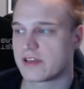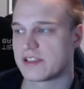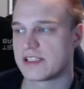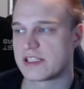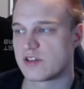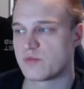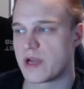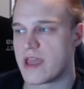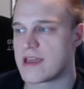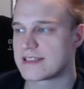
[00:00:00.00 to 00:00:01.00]
Since you're
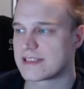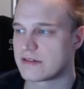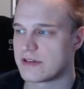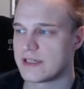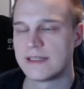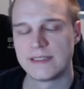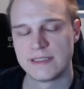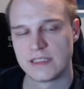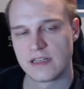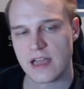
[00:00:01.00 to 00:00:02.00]
Maestra
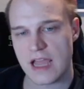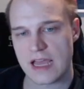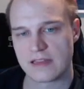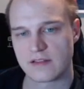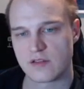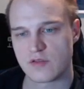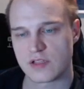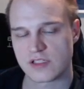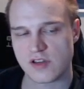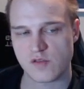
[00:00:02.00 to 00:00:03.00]
and you
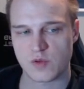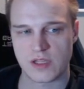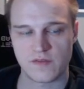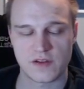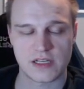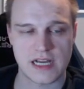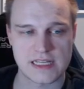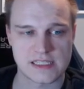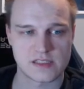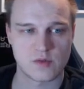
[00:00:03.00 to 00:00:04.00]
can start with different
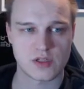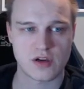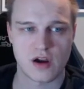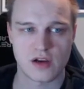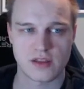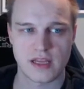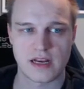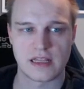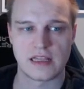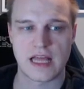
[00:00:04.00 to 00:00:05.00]
classes, one card that
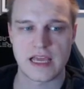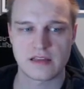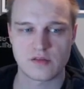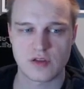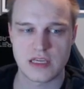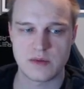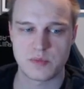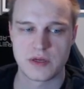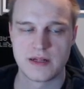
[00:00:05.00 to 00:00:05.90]
I like to keep